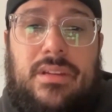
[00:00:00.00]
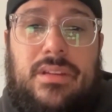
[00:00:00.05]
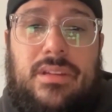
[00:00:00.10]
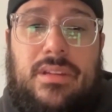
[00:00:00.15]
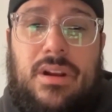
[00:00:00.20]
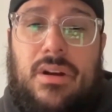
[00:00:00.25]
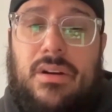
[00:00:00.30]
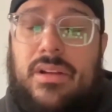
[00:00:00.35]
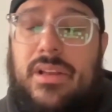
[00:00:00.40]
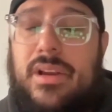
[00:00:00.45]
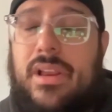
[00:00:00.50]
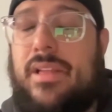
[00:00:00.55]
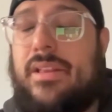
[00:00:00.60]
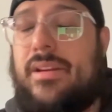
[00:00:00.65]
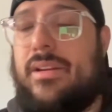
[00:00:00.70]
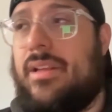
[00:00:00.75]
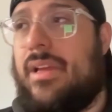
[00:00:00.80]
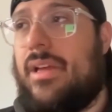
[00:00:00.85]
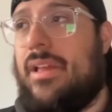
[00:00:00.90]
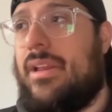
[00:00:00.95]
you know.
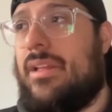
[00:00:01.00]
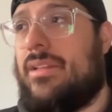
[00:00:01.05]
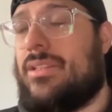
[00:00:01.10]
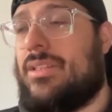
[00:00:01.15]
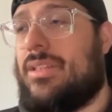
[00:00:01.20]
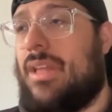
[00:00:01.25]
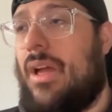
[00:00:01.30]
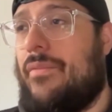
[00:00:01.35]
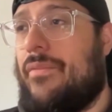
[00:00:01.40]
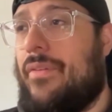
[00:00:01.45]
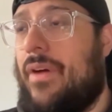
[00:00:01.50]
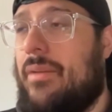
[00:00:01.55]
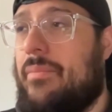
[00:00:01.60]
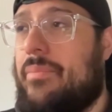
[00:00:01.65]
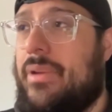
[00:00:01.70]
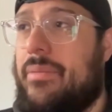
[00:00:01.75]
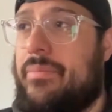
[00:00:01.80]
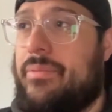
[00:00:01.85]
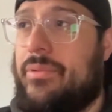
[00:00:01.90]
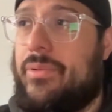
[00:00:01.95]
And it's tough on
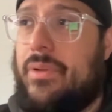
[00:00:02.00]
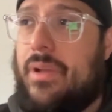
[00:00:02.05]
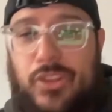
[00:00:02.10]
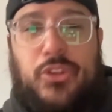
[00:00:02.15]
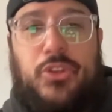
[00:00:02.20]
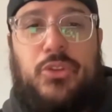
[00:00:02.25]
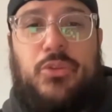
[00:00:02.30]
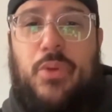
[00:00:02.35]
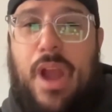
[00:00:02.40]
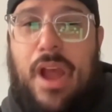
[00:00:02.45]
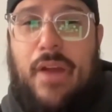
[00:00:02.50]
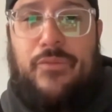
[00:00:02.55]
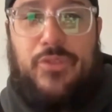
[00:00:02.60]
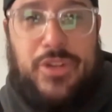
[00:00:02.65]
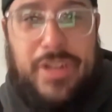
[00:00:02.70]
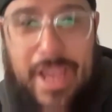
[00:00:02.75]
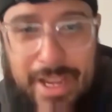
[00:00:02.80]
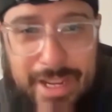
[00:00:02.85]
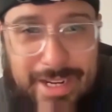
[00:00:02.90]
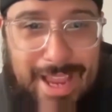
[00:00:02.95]
people. Do you ever
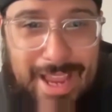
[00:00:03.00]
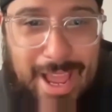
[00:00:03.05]
take a